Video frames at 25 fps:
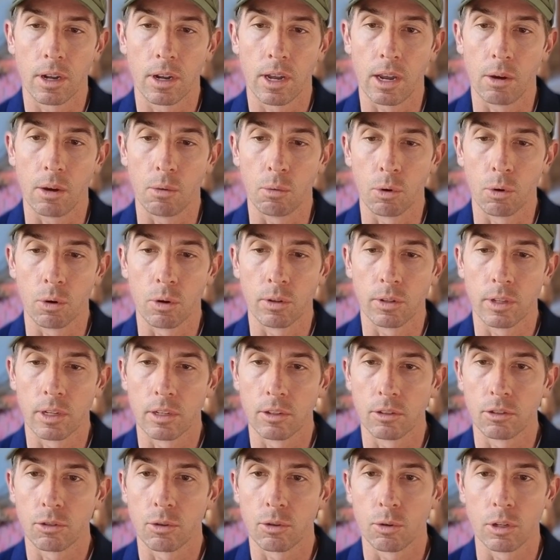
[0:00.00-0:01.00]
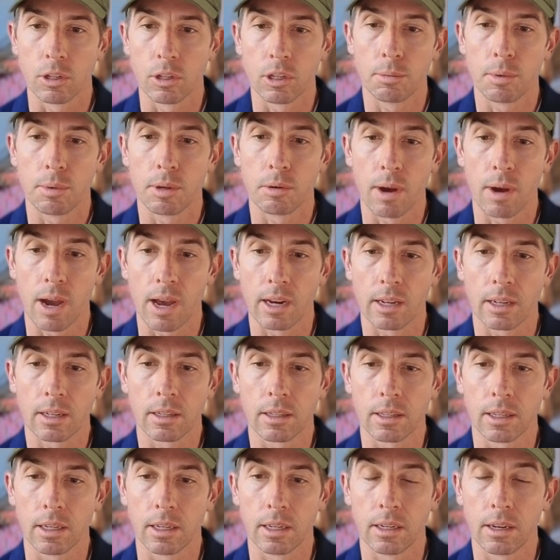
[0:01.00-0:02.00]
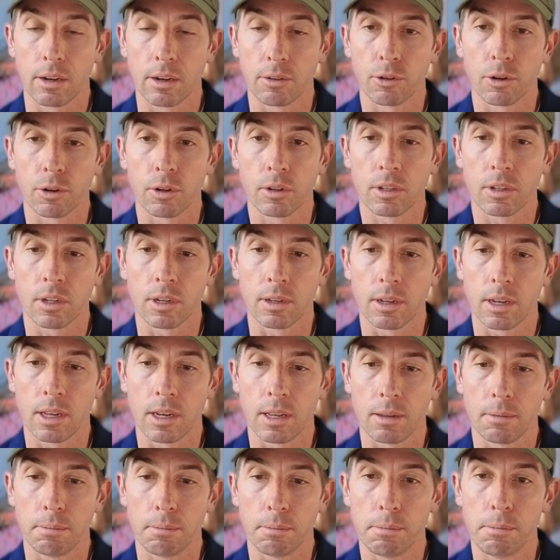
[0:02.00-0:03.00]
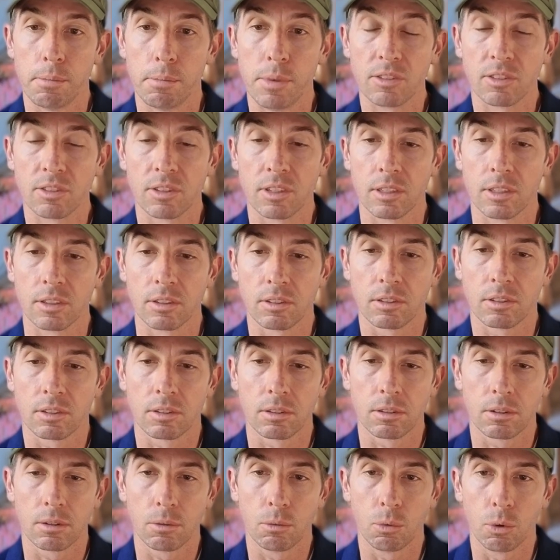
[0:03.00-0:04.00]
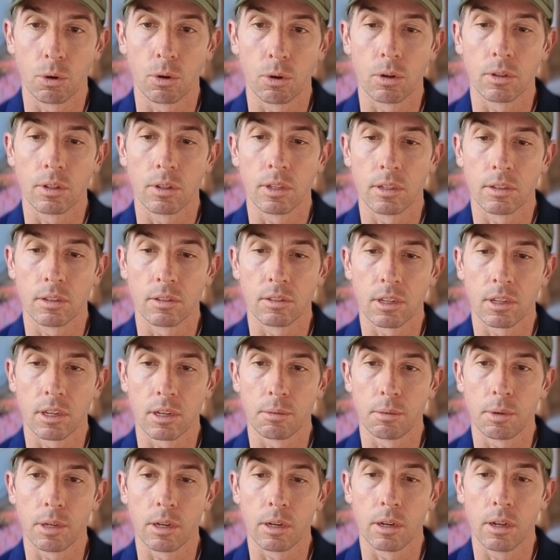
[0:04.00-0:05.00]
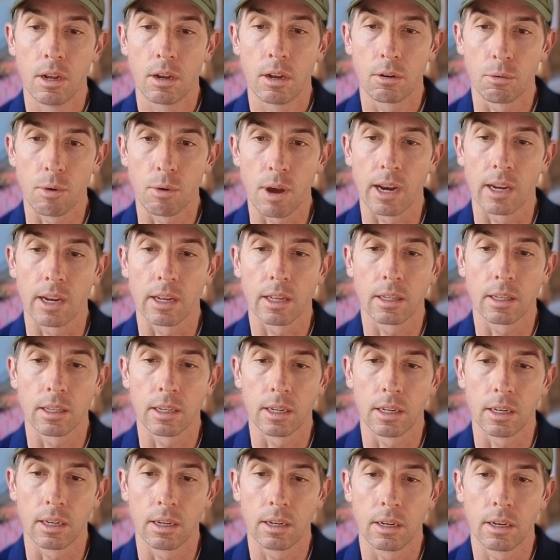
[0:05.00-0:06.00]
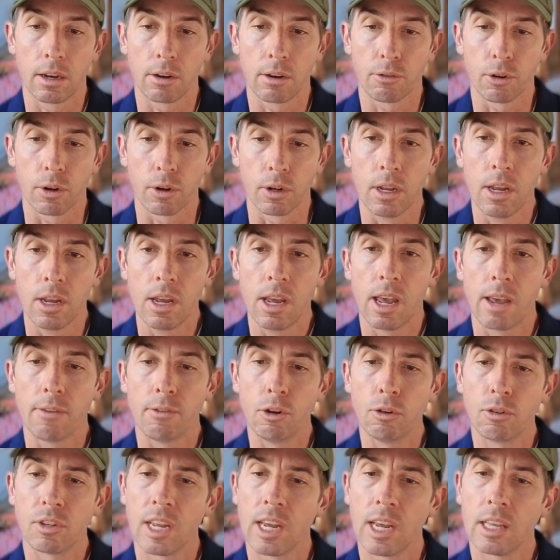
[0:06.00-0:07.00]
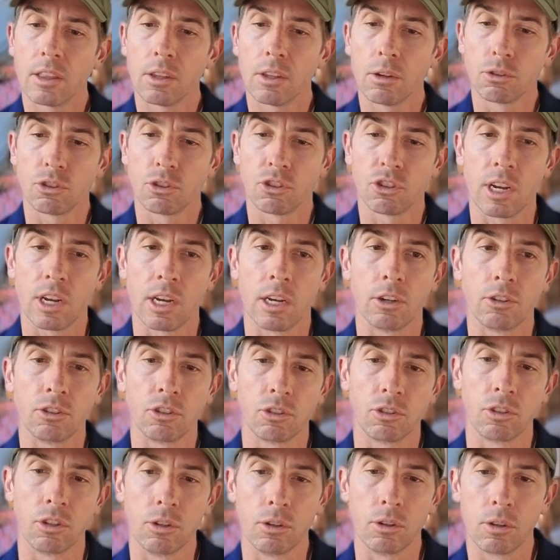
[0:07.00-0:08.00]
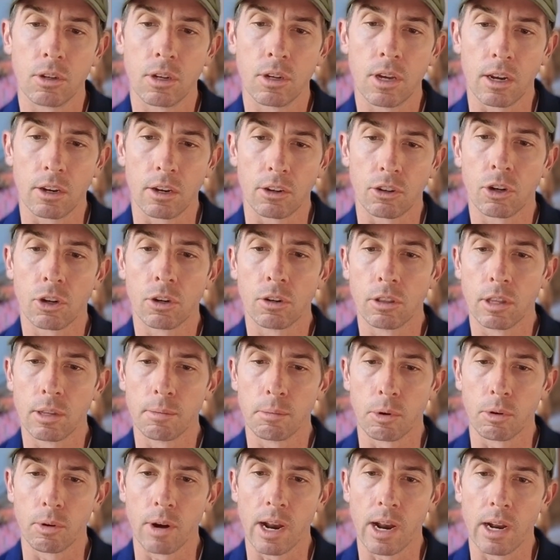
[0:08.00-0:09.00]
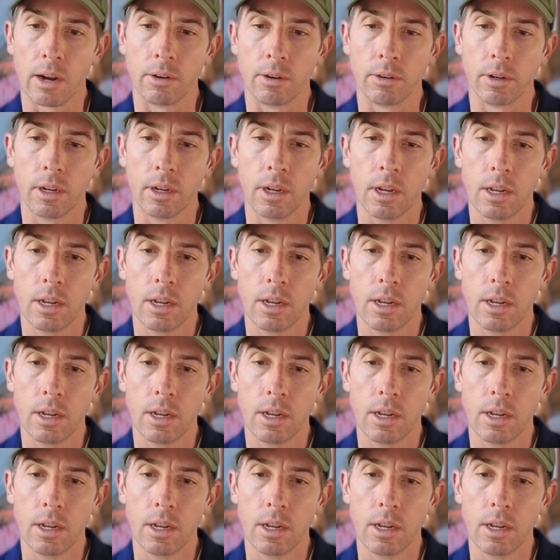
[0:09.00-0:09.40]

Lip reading: a world that is going to be radically different, and a business world that is going to be radically different. If you take those challenges and you kind of turn them around,